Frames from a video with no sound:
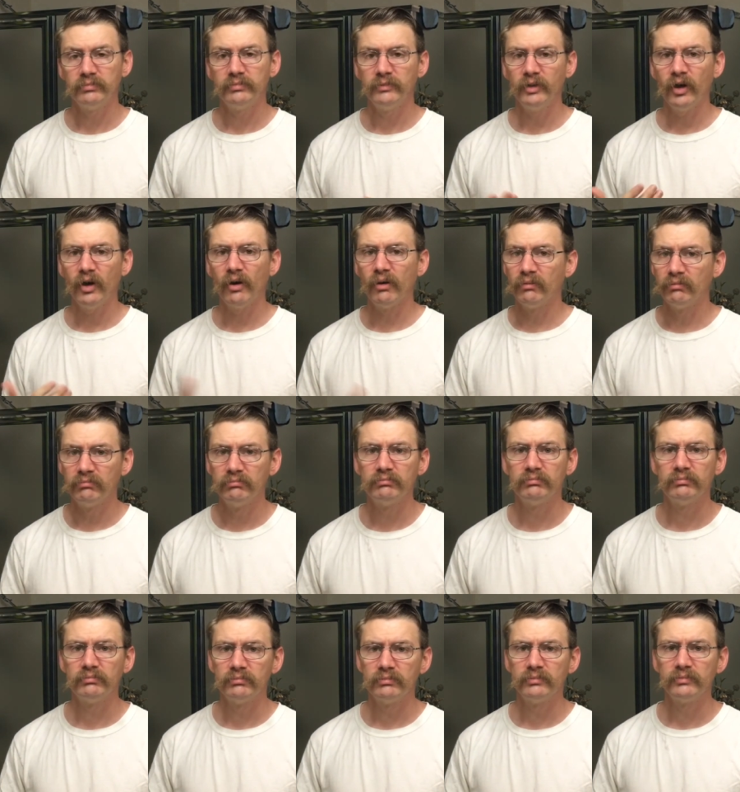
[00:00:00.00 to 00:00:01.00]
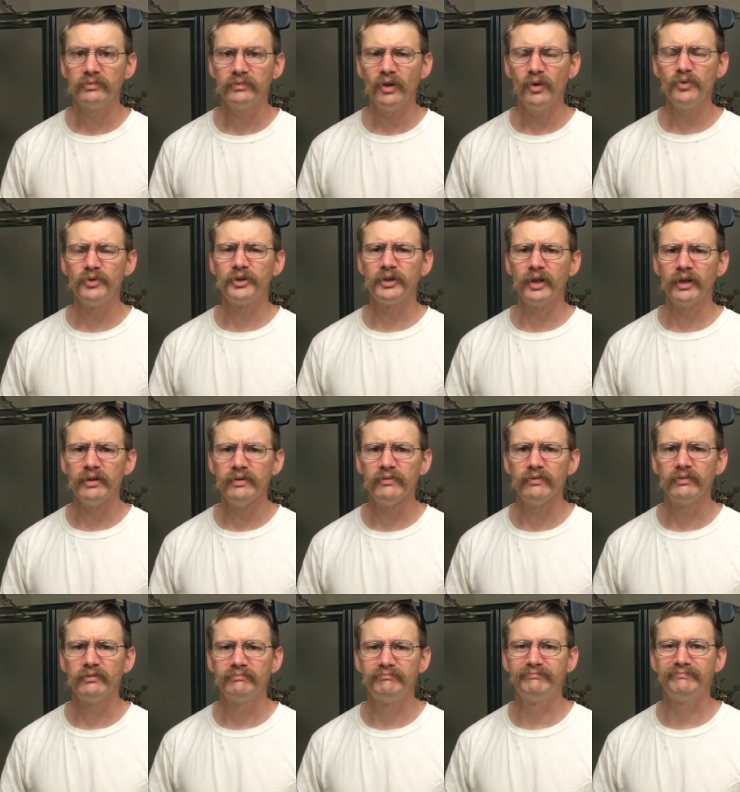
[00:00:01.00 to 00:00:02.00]
Y'all, go shave.
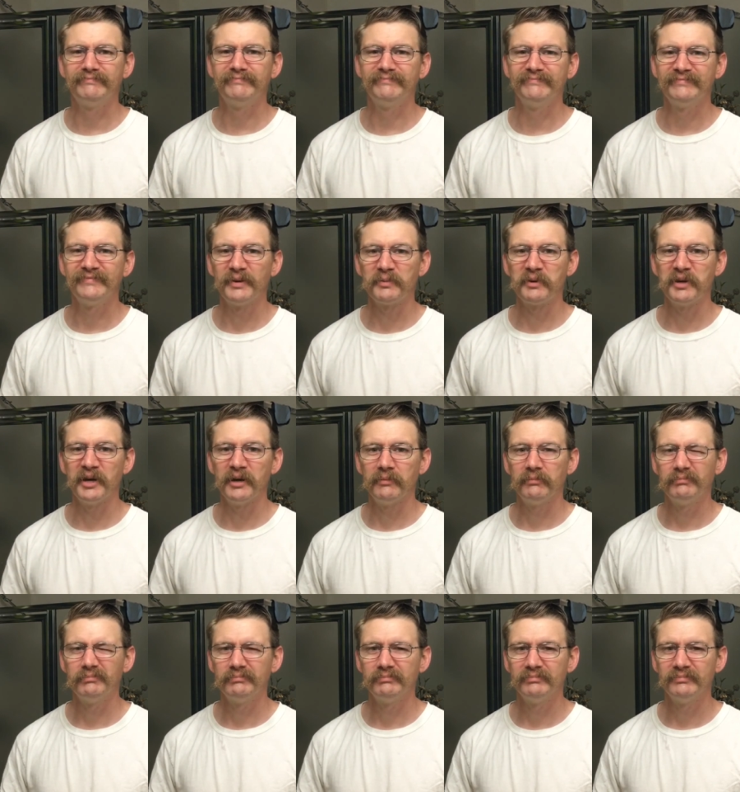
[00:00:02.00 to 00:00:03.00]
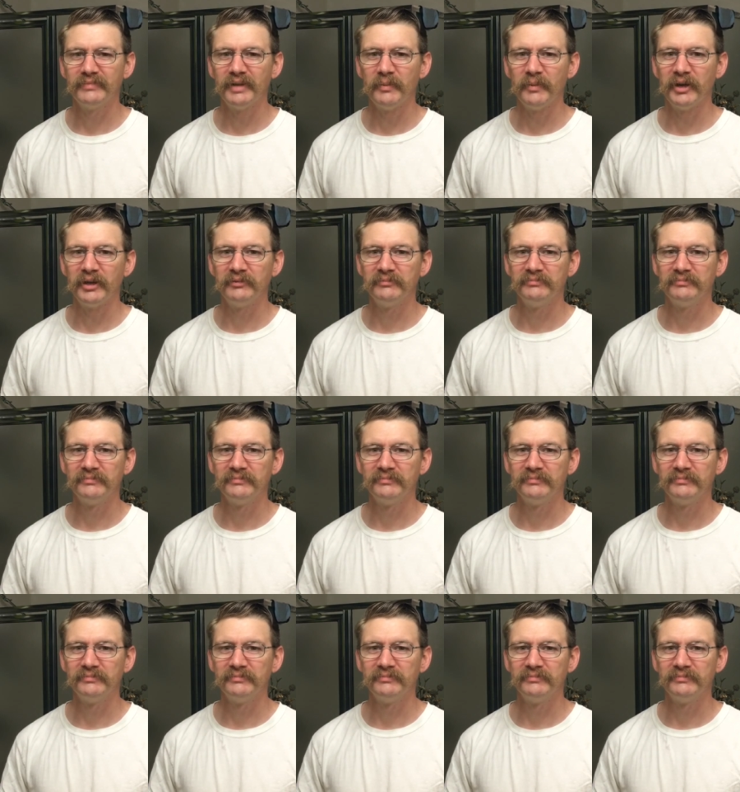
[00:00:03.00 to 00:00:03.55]
Okay, I'm out.